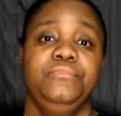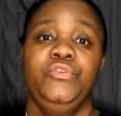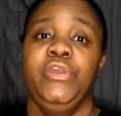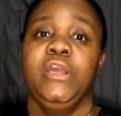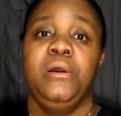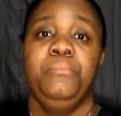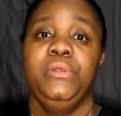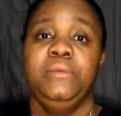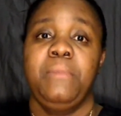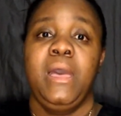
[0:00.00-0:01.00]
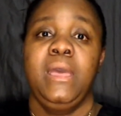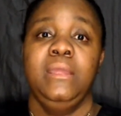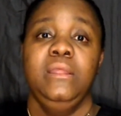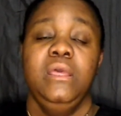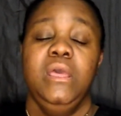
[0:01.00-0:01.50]
You ain't gonna bully mine.
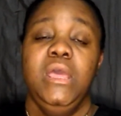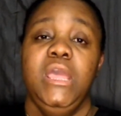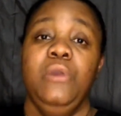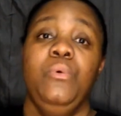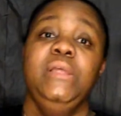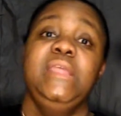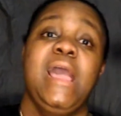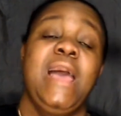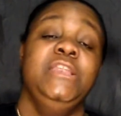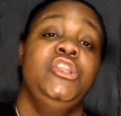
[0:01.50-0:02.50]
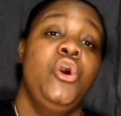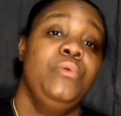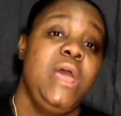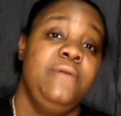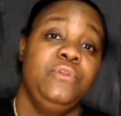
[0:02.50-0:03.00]
And one thing I don't
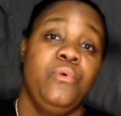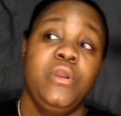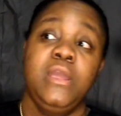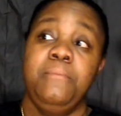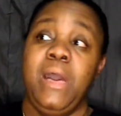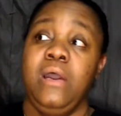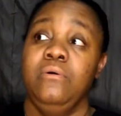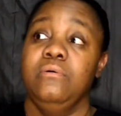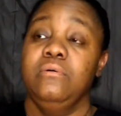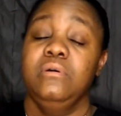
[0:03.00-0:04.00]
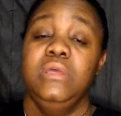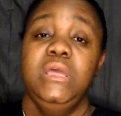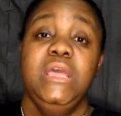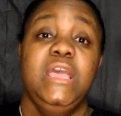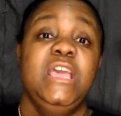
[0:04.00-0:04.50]
have to worry about
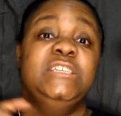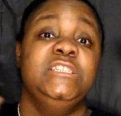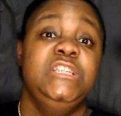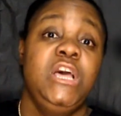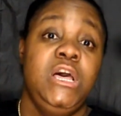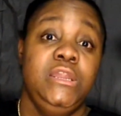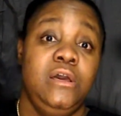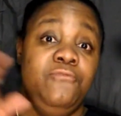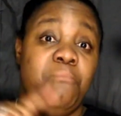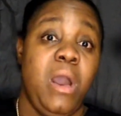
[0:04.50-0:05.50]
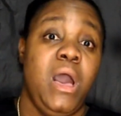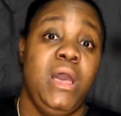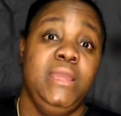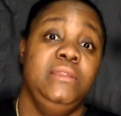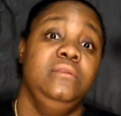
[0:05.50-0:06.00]
is none of
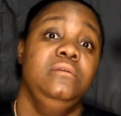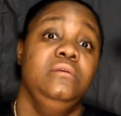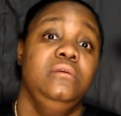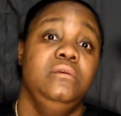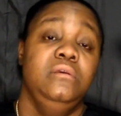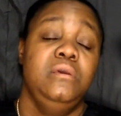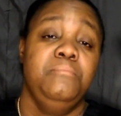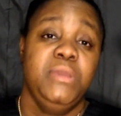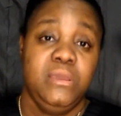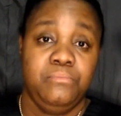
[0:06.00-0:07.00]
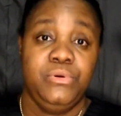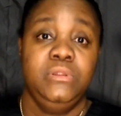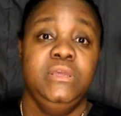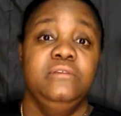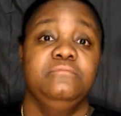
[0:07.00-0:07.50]
mine being
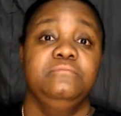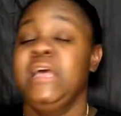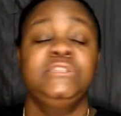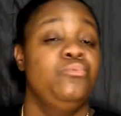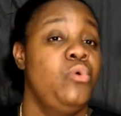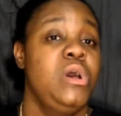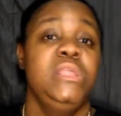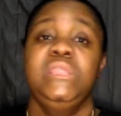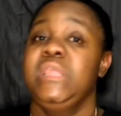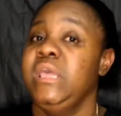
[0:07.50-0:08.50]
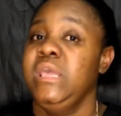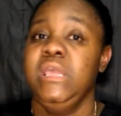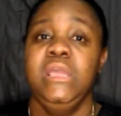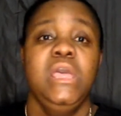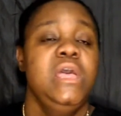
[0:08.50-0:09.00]
bullied. That's one
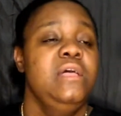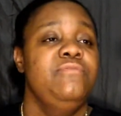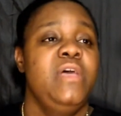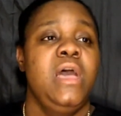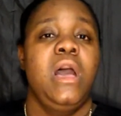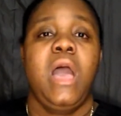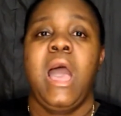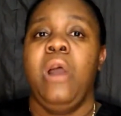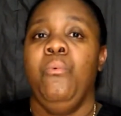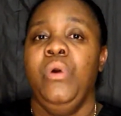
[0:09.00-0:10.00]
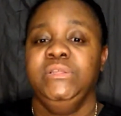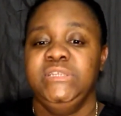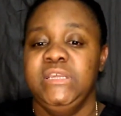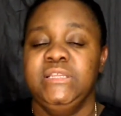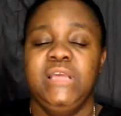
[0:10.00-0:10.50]
thing that I
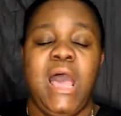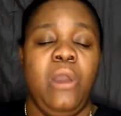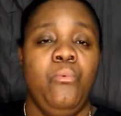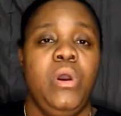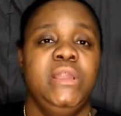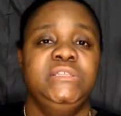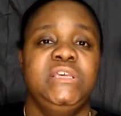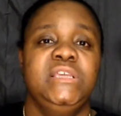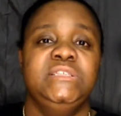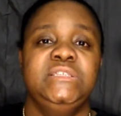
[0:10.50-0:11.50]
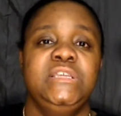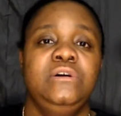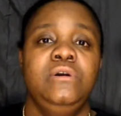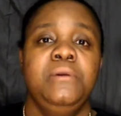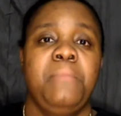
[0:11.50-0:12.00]
wanted to
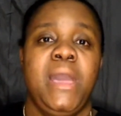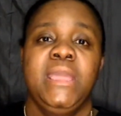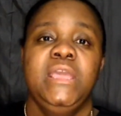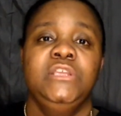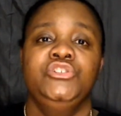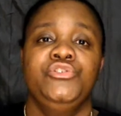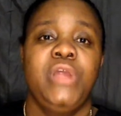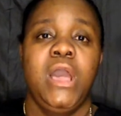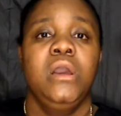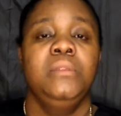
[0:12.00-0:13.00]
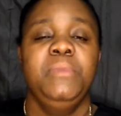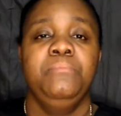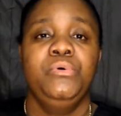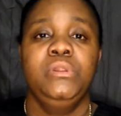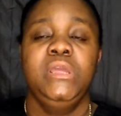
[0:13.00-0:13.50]
instill in my kids. You're not gonna be
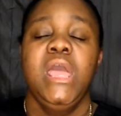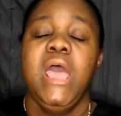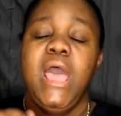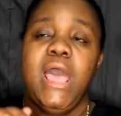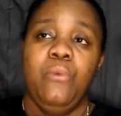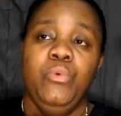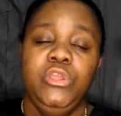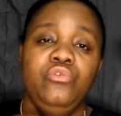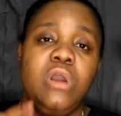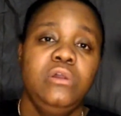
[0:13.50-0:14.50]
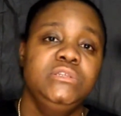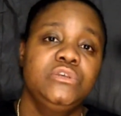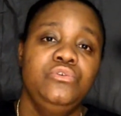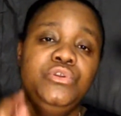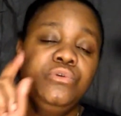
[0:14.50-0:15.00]
bullied. And when you go to
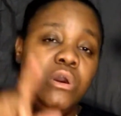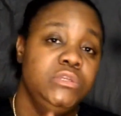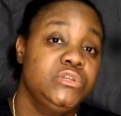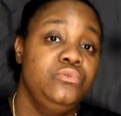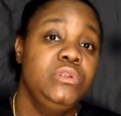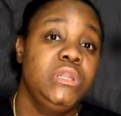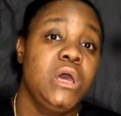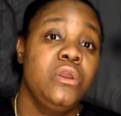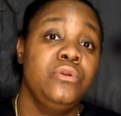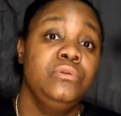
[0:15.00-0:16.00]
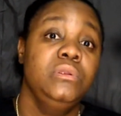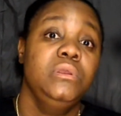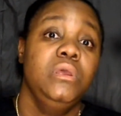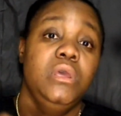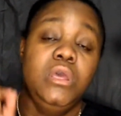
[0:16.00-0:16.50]
school to learn.
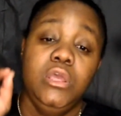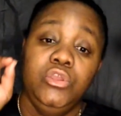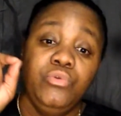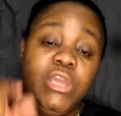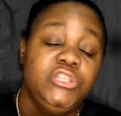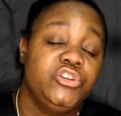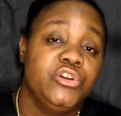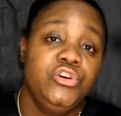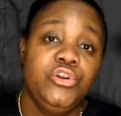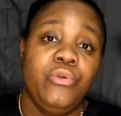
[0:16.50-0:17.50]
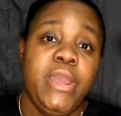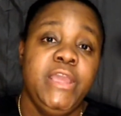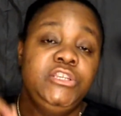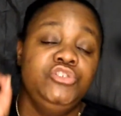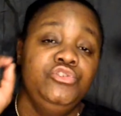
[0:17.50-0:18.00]
You get your good
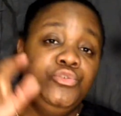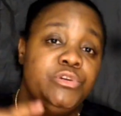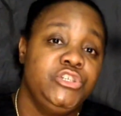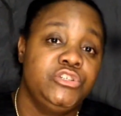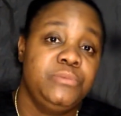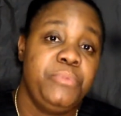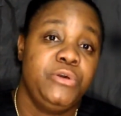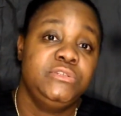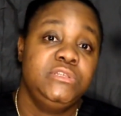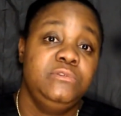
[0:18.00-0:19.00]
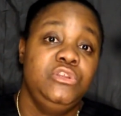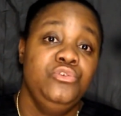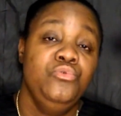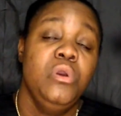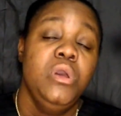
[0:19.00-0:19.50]
grades. You do what you're supposed to
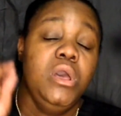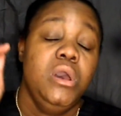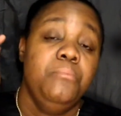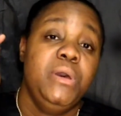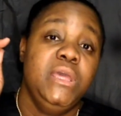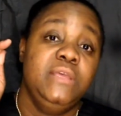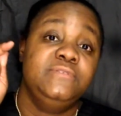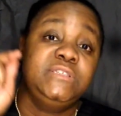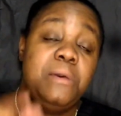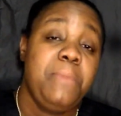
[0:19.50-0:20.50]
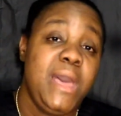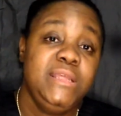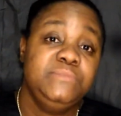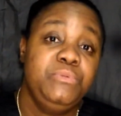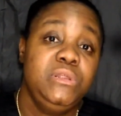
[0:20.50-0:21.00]
do. But if
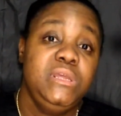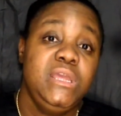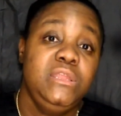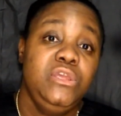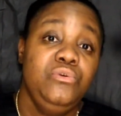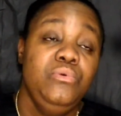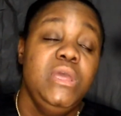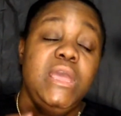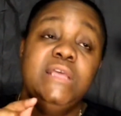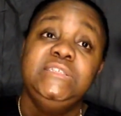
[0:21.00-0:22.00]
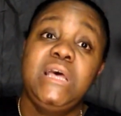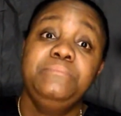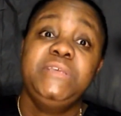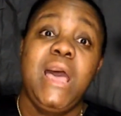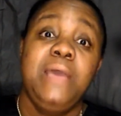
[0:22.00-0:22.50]
somebody's bullying you, and
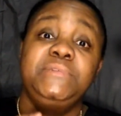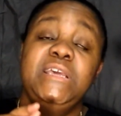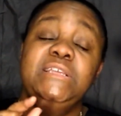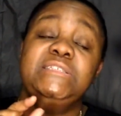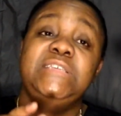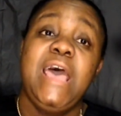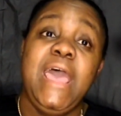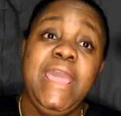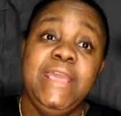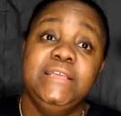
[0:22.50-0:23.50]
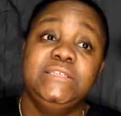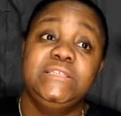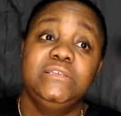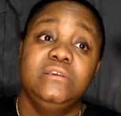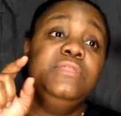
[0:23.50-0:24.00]
sometimes it
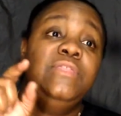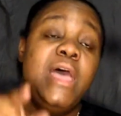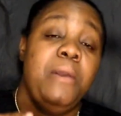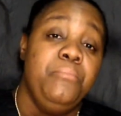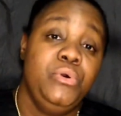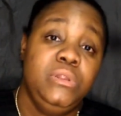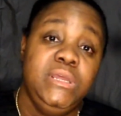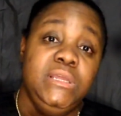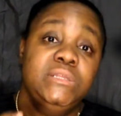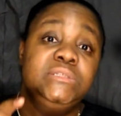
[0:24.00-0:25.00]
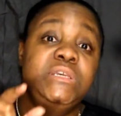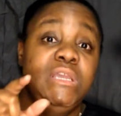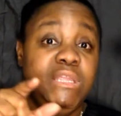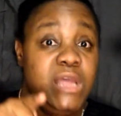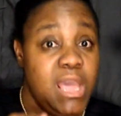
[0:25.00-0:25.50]
takes that bully to
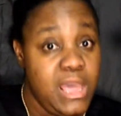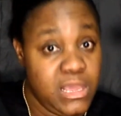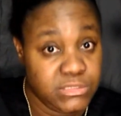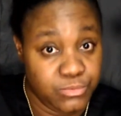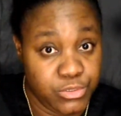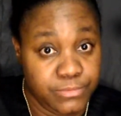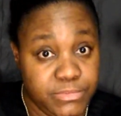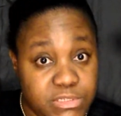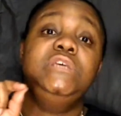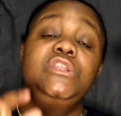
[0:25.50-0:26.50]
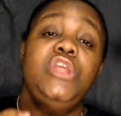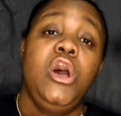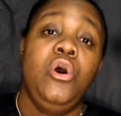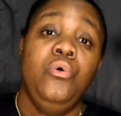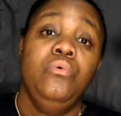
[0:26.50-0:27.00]
get their ass whooped to
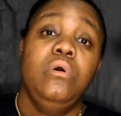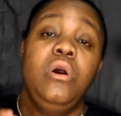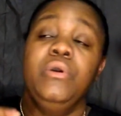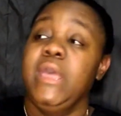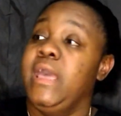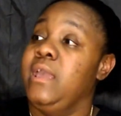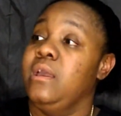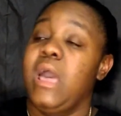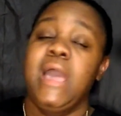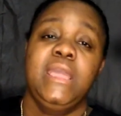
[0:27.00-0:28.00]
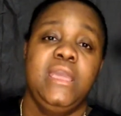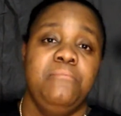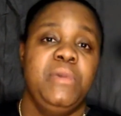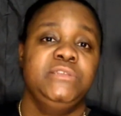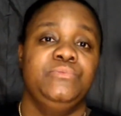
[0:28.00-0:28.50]
know, okay, I
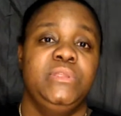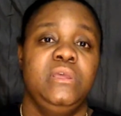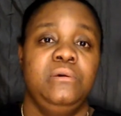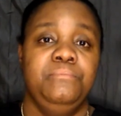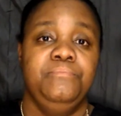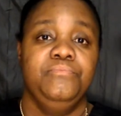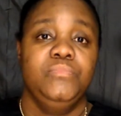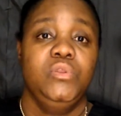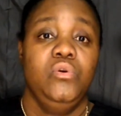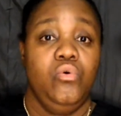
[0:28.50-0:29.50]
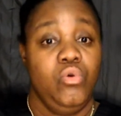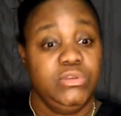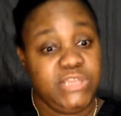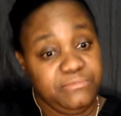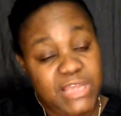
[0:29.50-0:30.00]
can't mess with them. Or
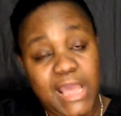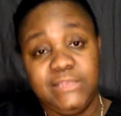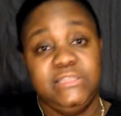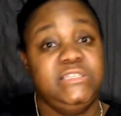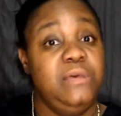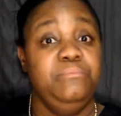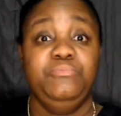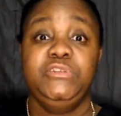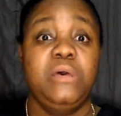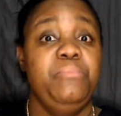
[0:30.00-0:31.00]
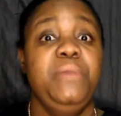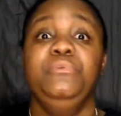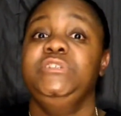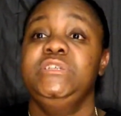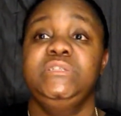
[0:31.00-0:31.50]
sometimes some people
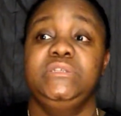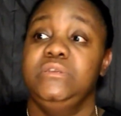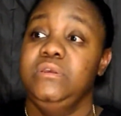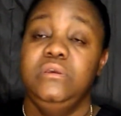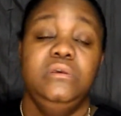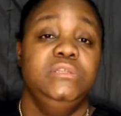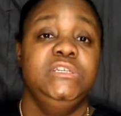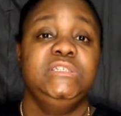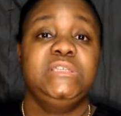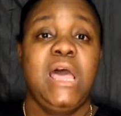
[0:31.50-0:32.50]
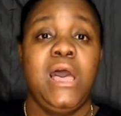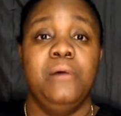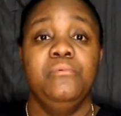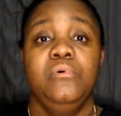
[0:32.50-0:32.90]
just stop.